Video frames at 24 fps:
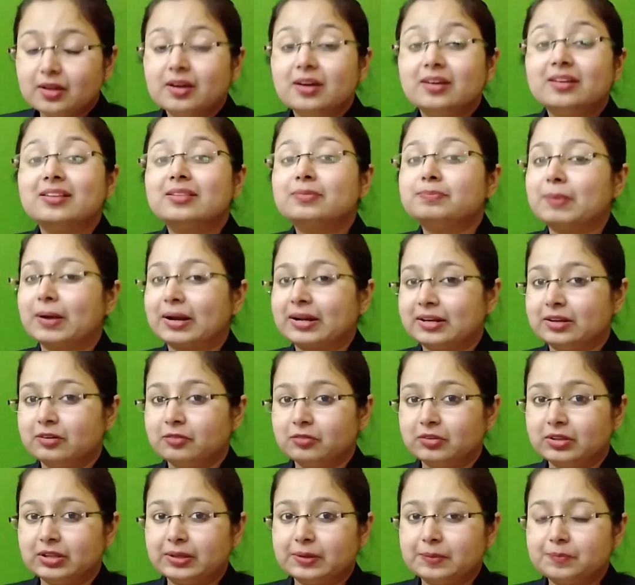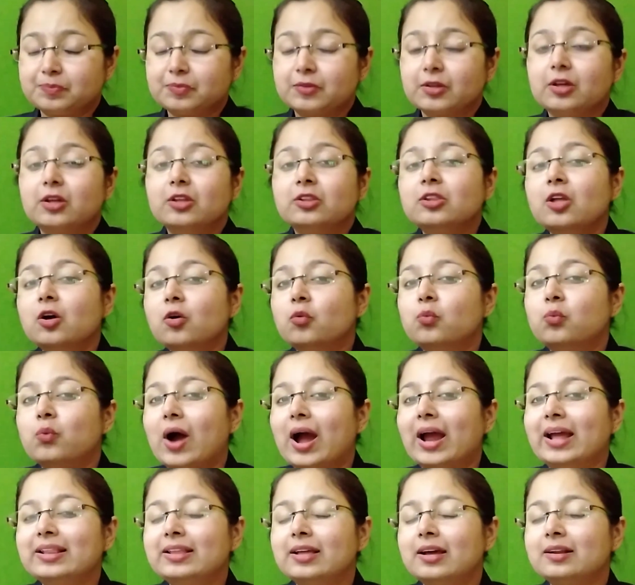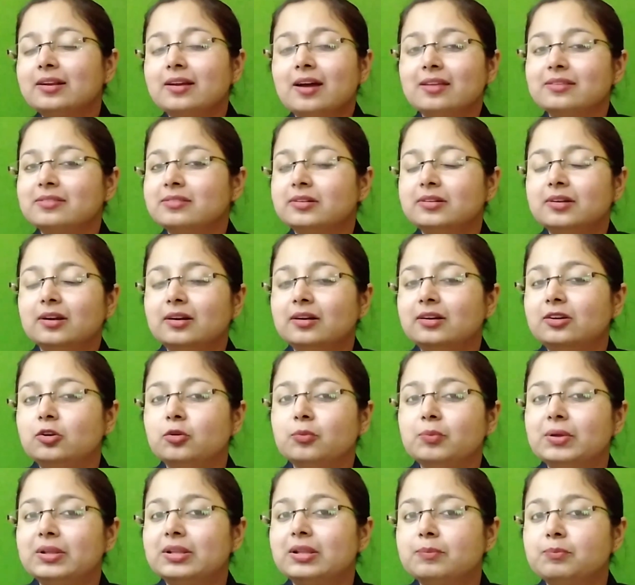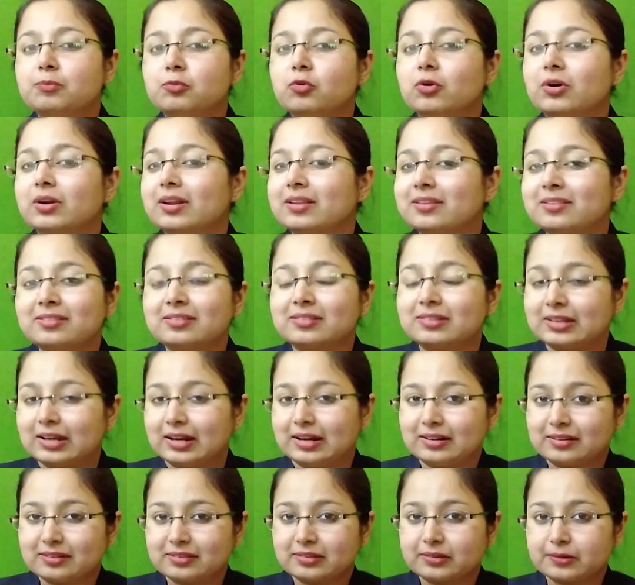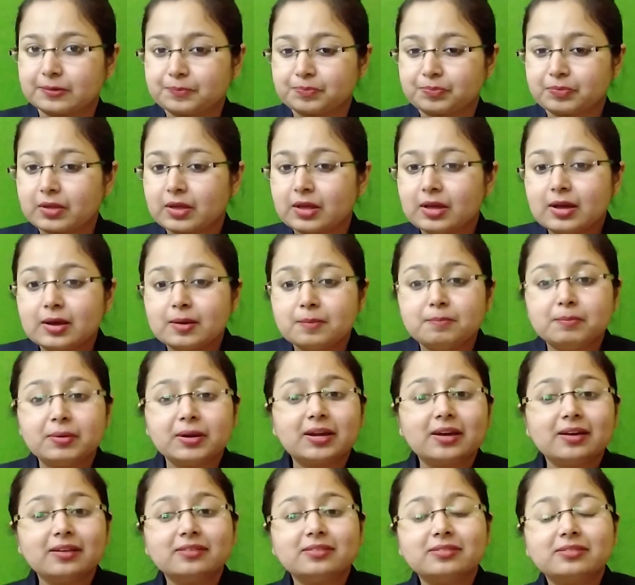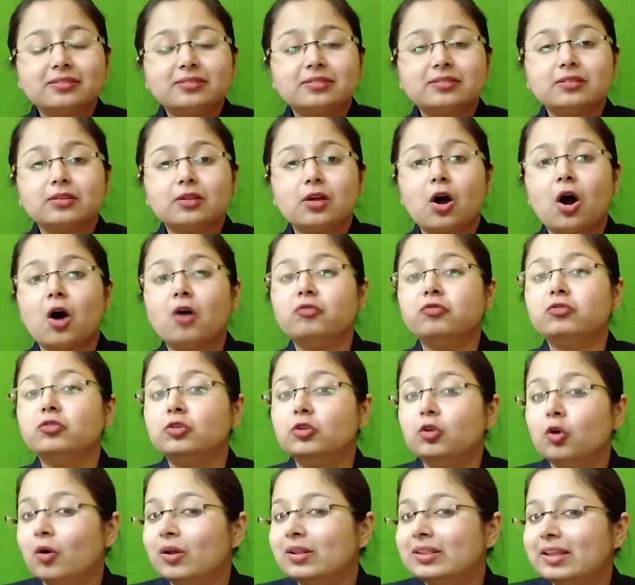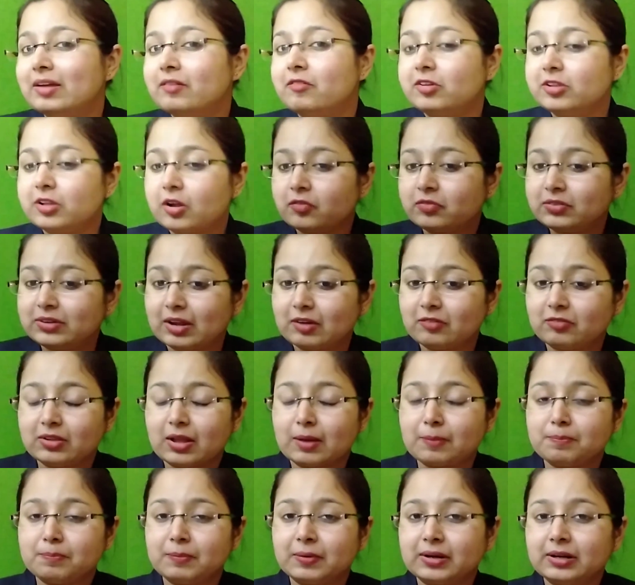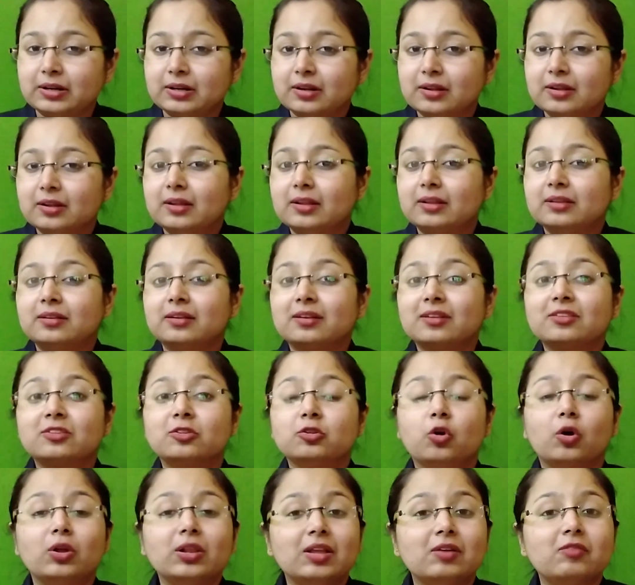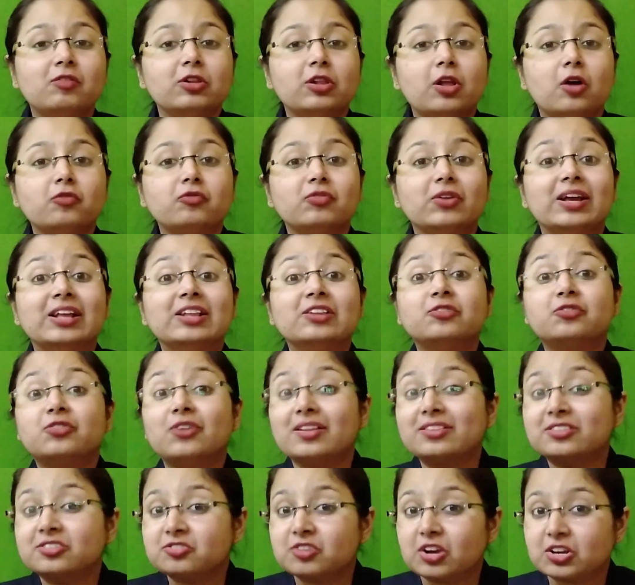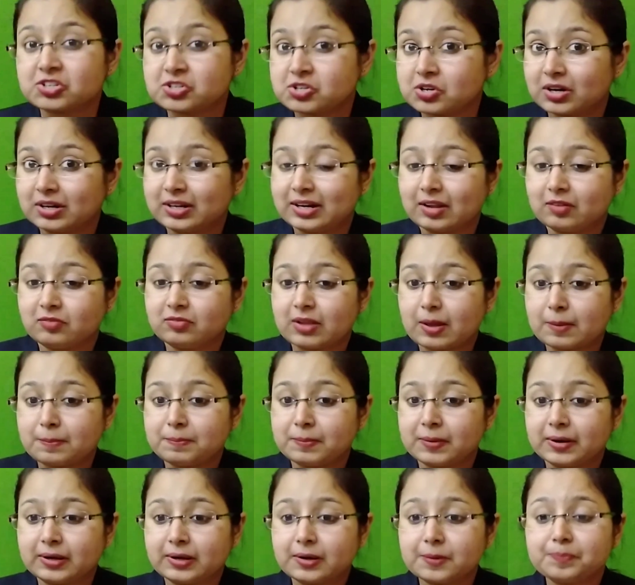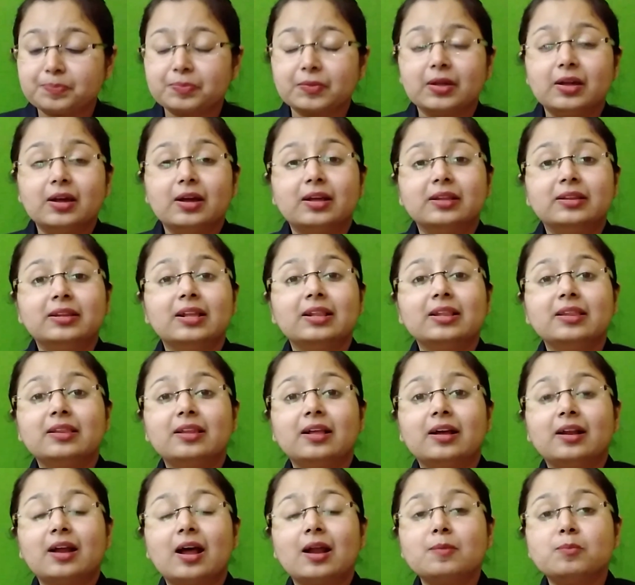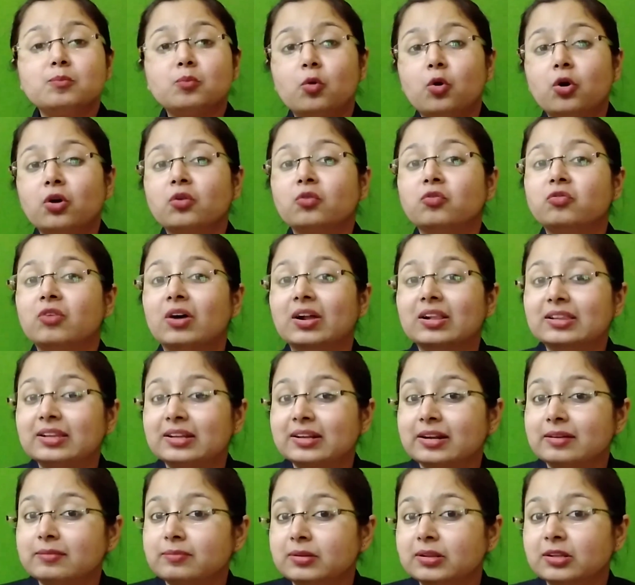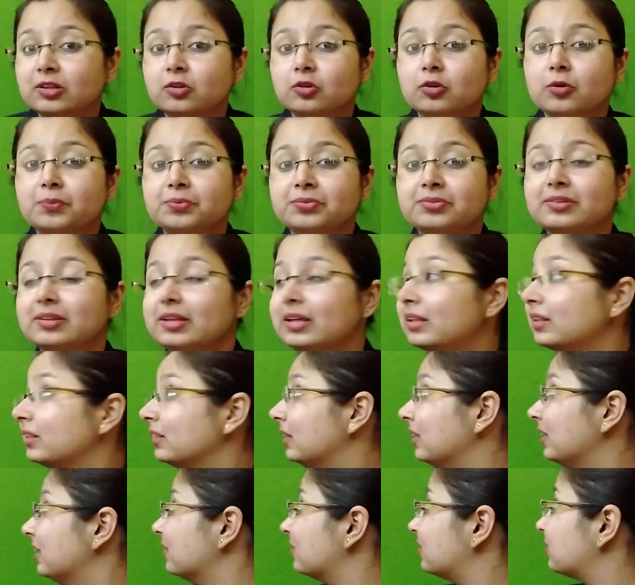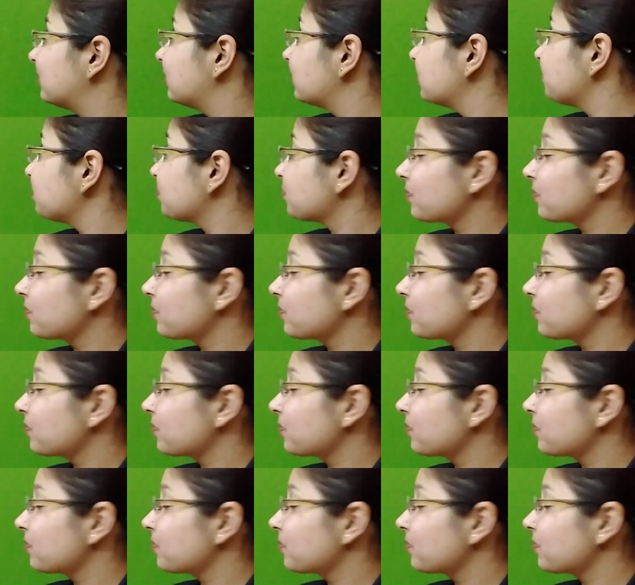respectively. Now why they are considered to be the poorest states? Because of low level of development, there is low level of infrastructural development, then there are more vulnerable groups in these